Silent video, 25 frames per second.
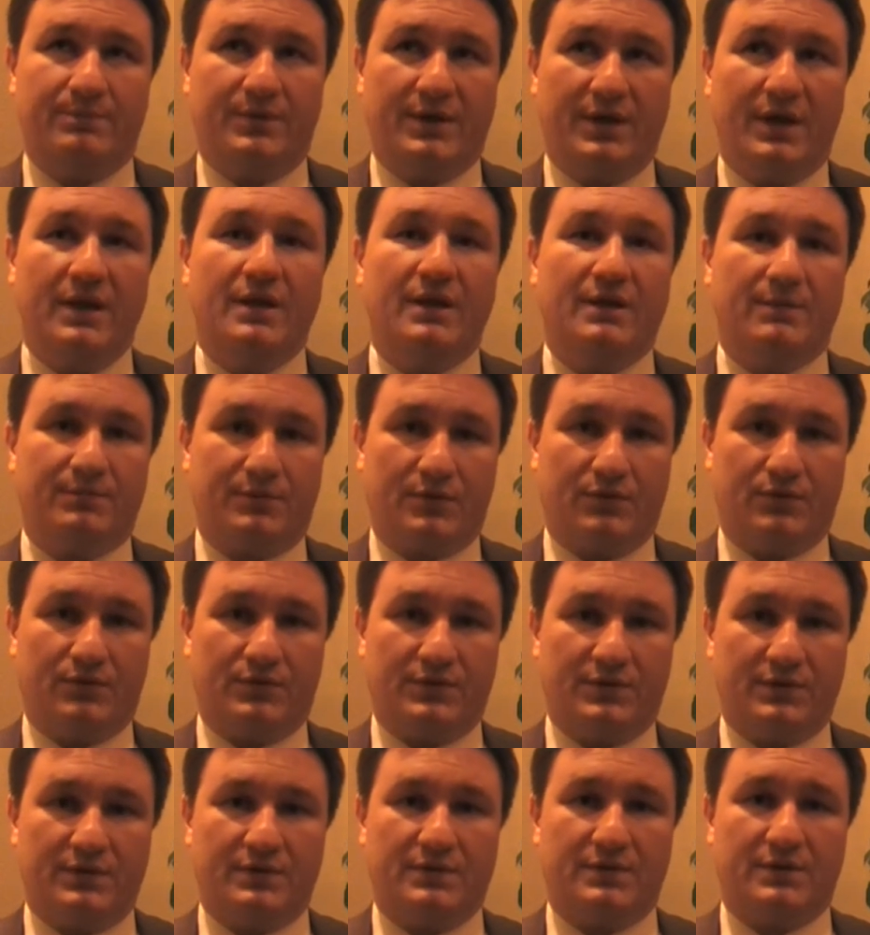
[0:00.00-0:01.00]
beginning
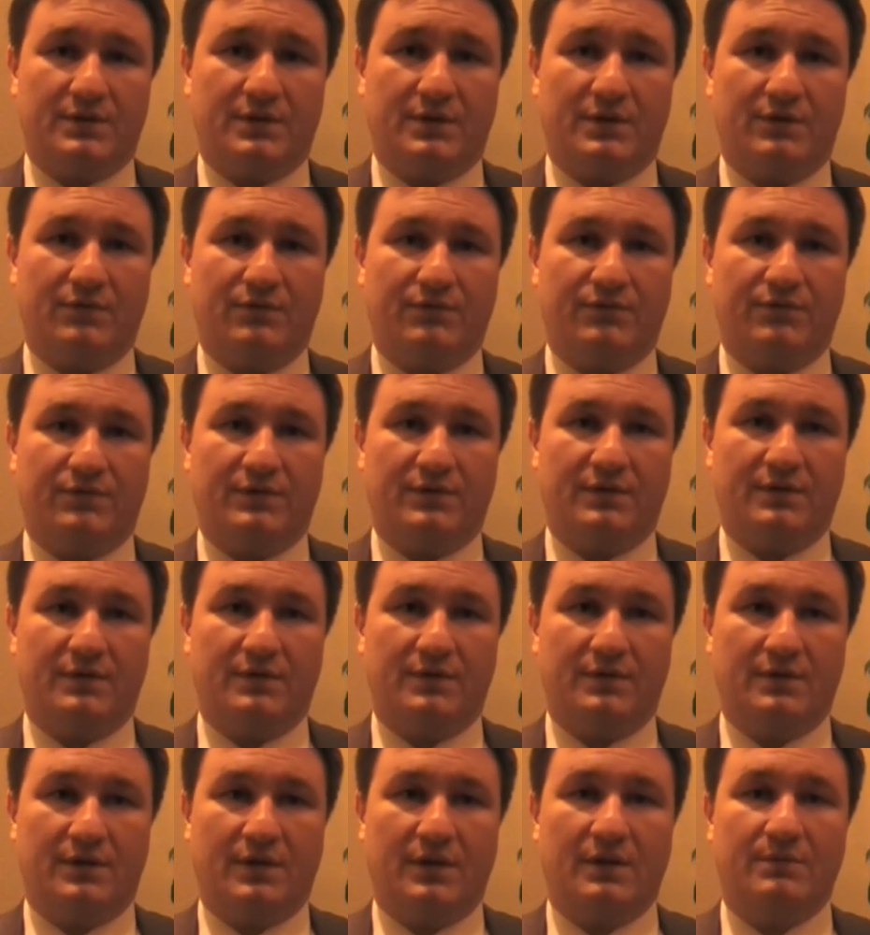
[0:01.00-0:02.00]
process of
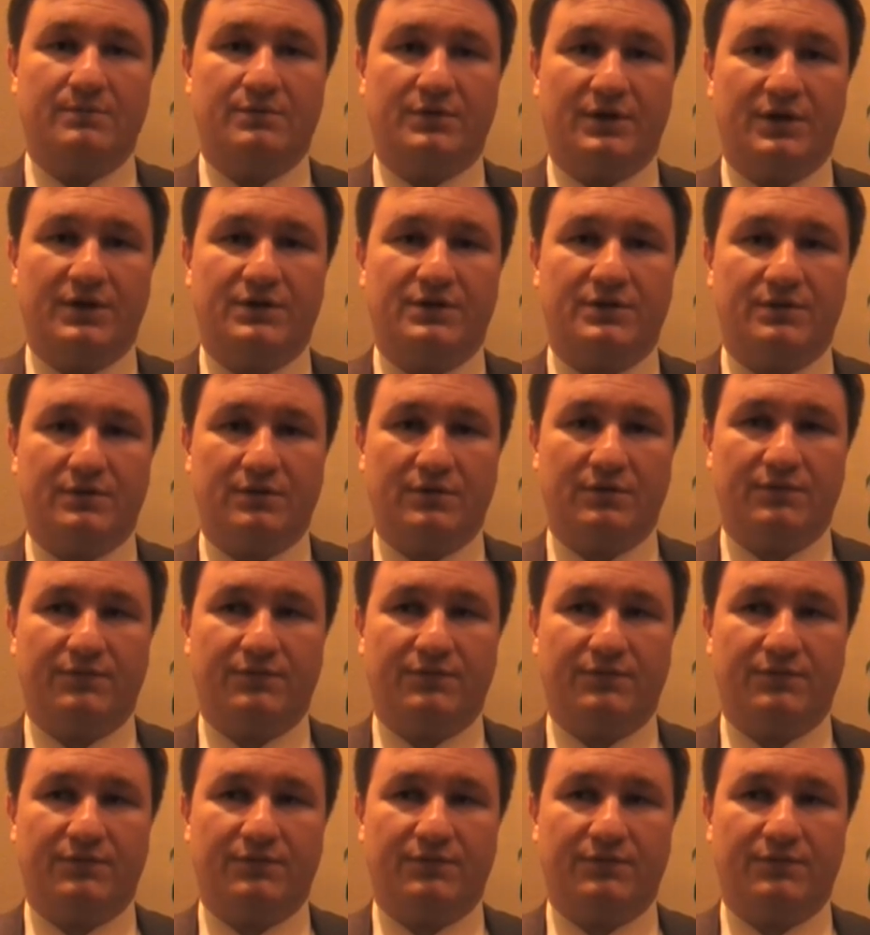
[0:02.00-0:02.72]
elaboration